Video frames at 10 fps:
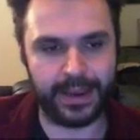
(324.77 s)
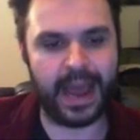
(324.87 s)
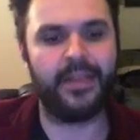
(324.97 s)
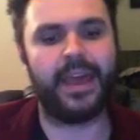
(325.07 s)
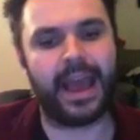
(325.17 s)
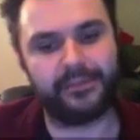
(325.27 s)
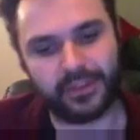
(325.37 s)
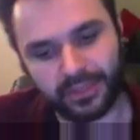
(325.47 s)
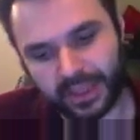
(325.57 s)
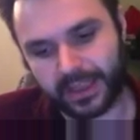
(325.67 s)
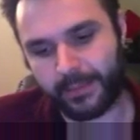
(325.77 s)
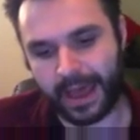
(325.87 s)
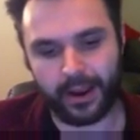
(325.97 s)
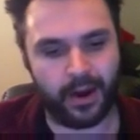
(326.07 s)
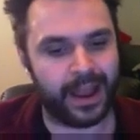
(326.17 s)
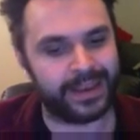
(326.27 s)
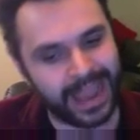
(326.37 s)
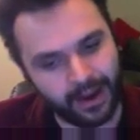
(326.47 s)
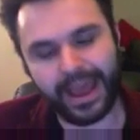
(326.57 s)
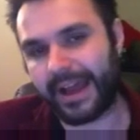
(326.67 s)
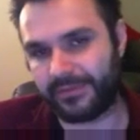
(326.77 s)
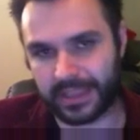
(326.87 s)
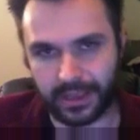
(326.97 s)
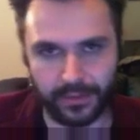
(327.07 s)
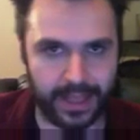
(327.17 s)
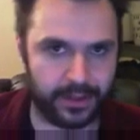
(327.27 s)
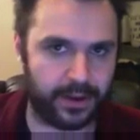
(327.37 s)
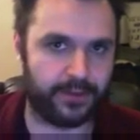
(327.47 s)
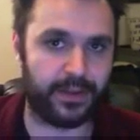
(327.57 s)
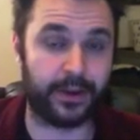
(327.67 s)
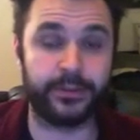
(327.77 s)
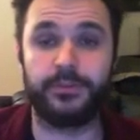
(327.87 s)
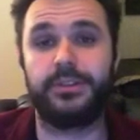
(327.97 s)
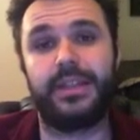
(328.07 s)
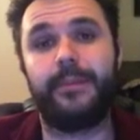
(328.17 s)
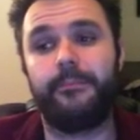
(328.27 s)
Now they have to think about, now I have to kill that unit of veterans, which